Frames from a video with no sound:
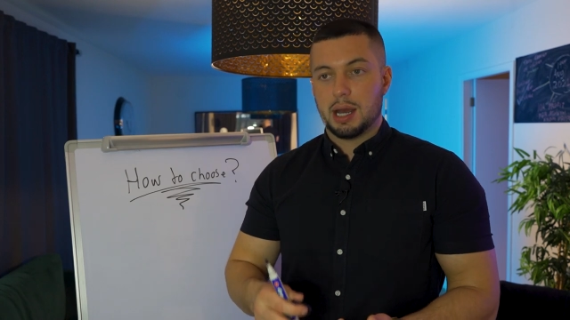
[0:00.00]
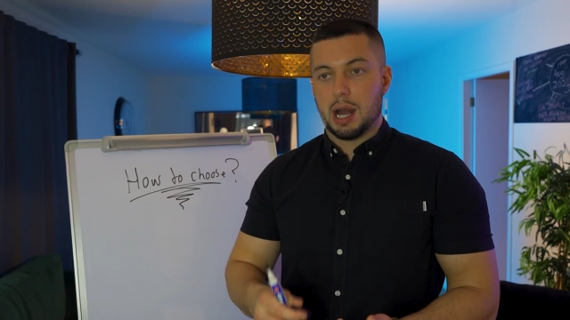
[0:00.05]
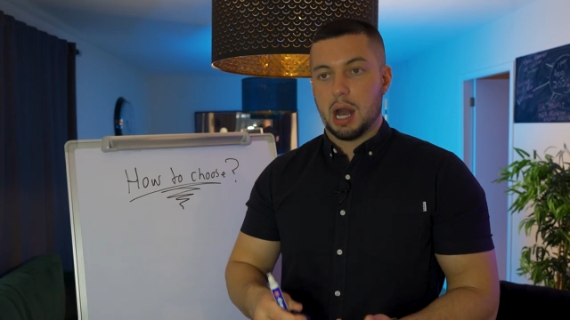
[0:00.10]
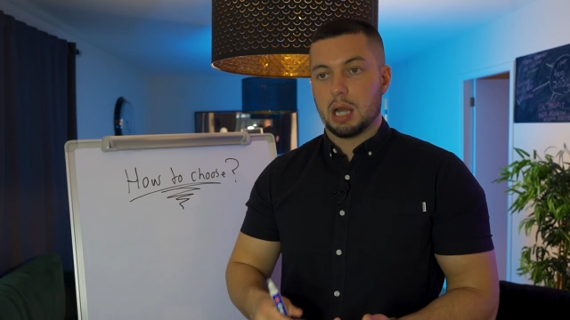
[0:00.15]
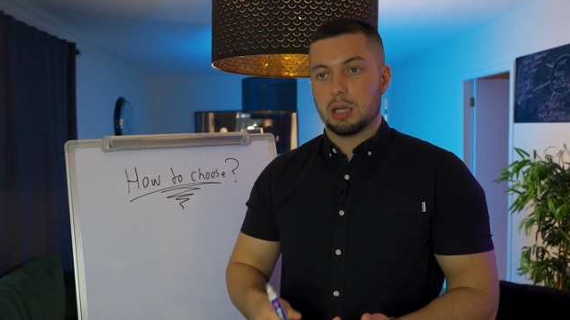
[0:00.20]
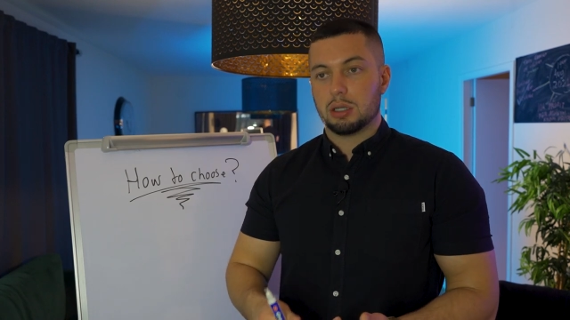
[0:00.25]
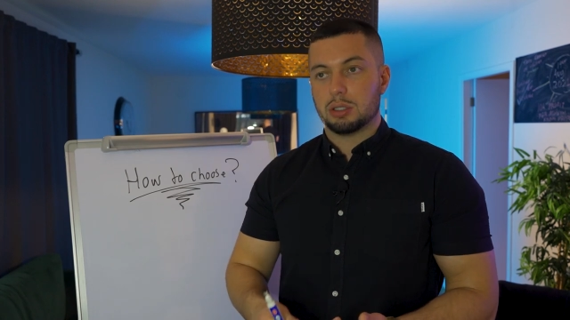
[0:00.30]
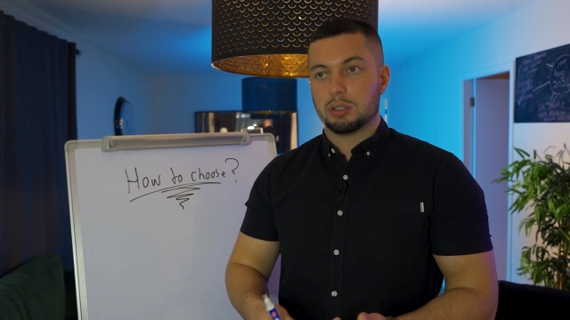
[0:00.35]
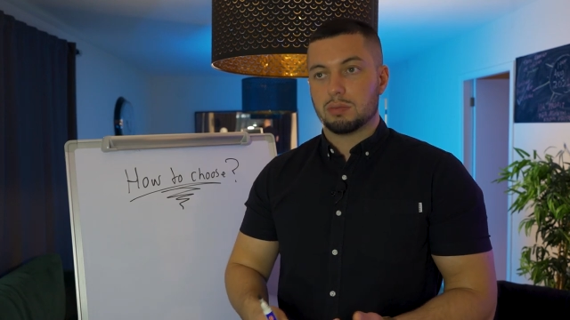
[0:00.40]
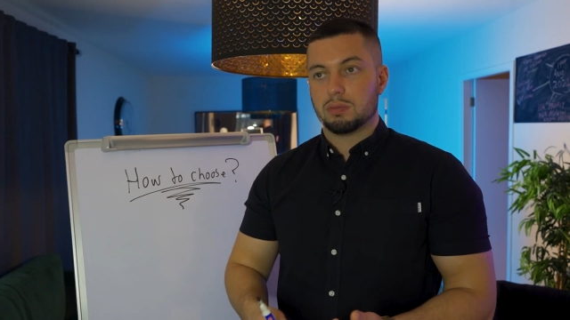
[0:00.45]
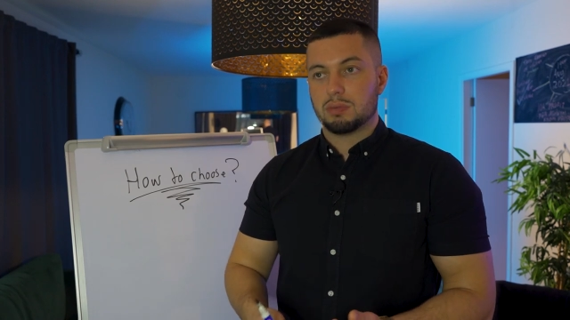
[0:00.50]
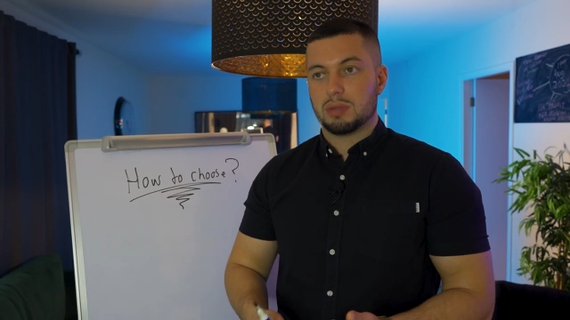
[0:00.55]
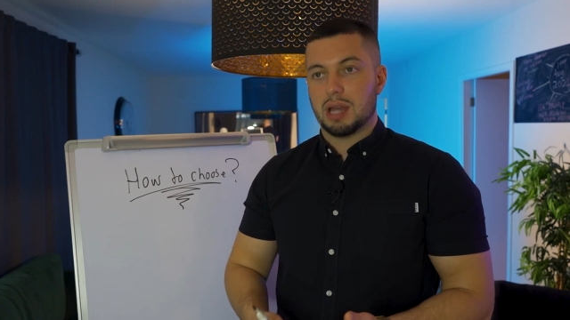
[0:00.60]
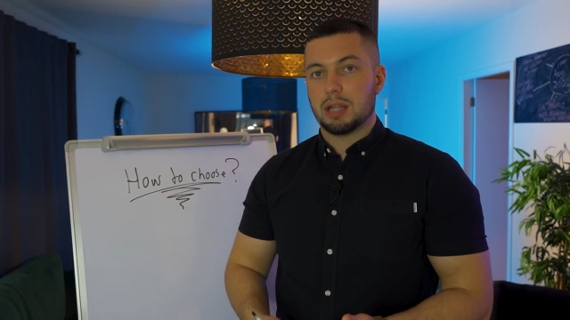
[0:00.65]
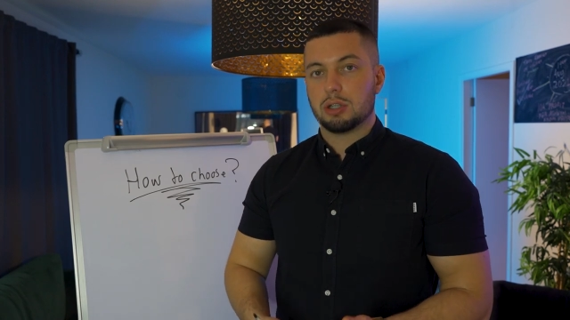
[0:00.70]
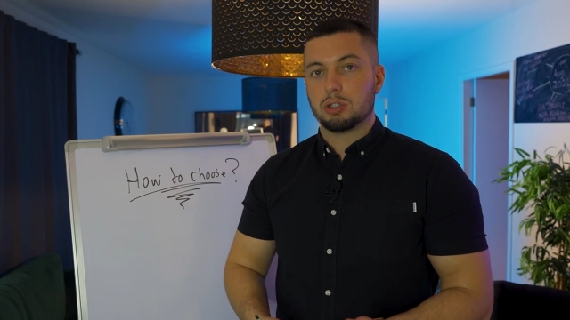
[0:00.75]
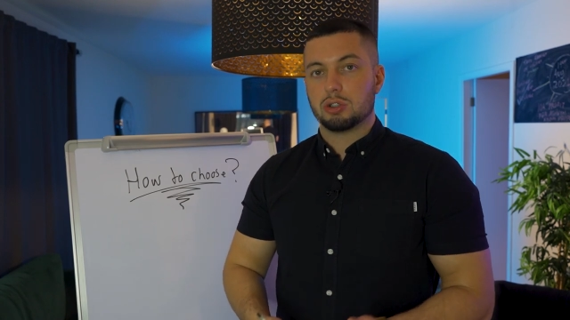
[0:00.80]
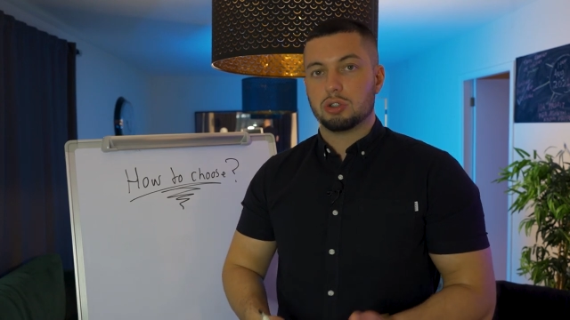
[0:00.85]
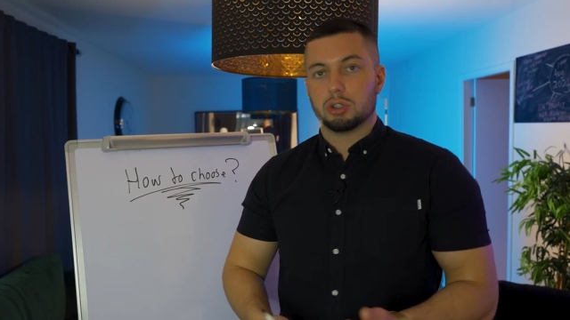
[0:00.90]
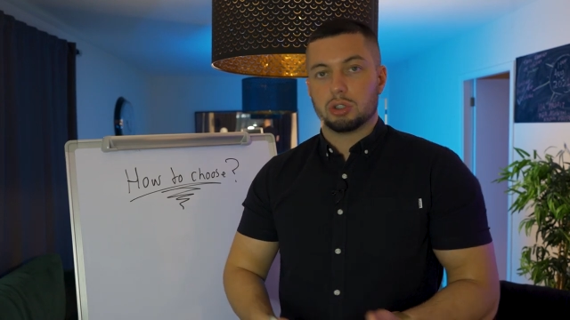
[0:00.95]
and
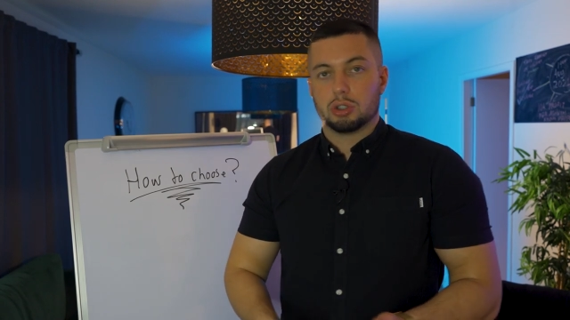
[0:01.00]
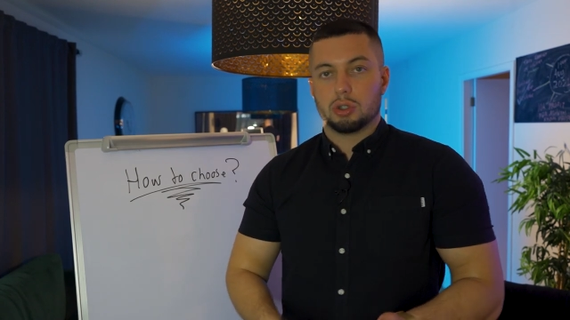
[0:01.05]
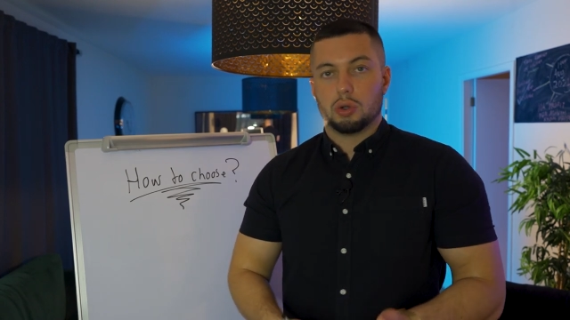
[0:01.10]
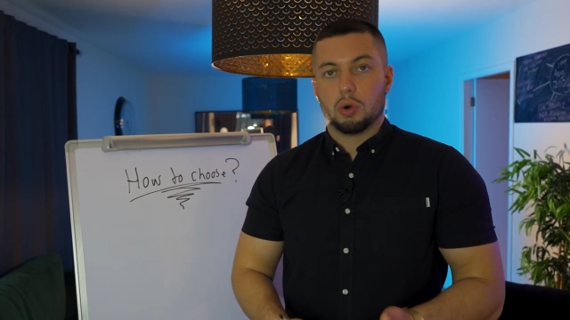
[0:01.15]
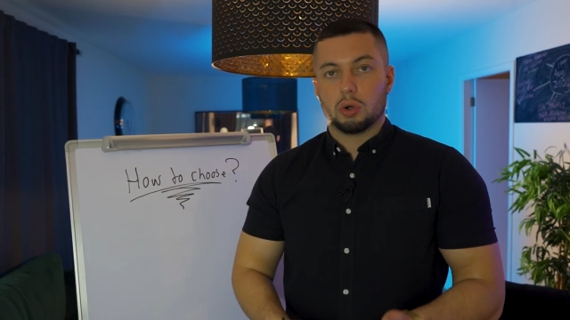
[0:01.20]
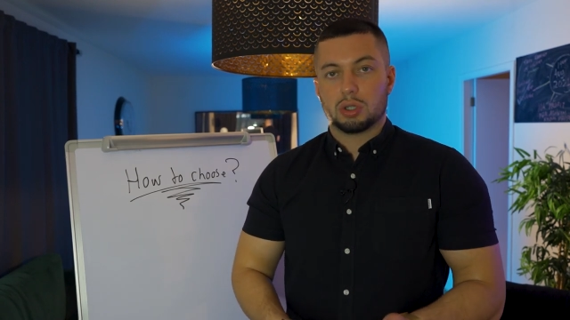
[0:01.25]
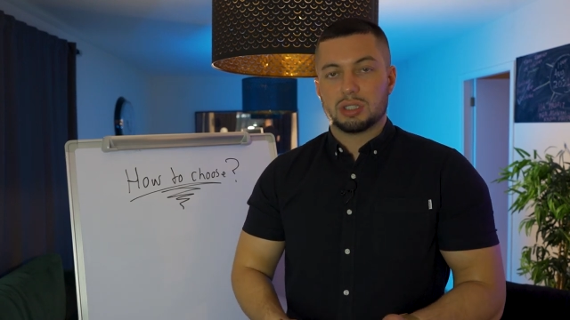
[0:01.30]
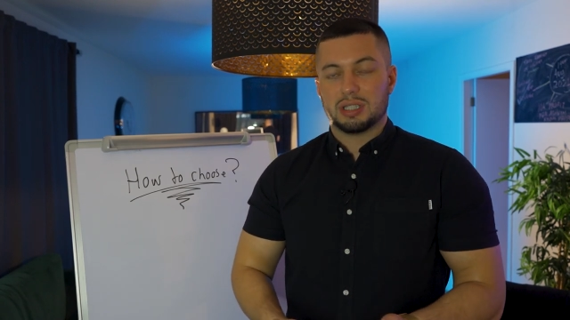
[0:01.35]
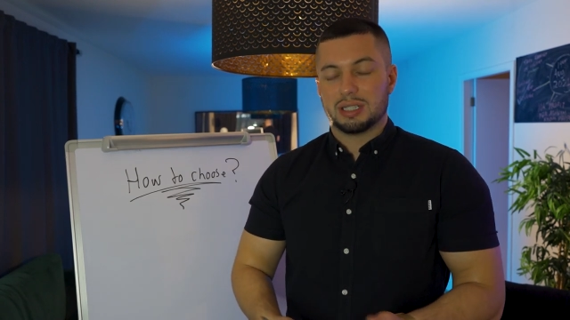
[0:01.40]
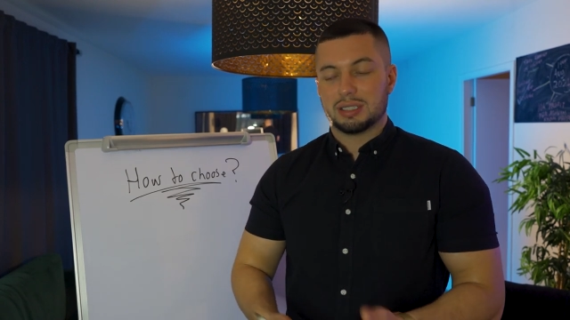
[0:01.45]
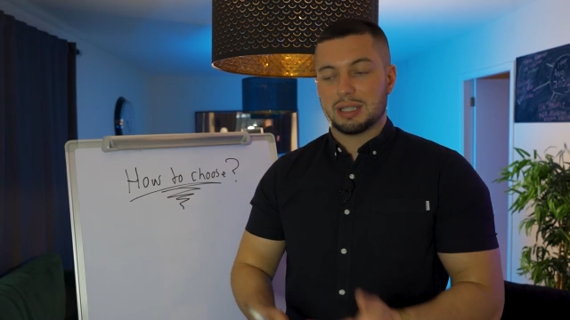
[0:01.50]
that just looks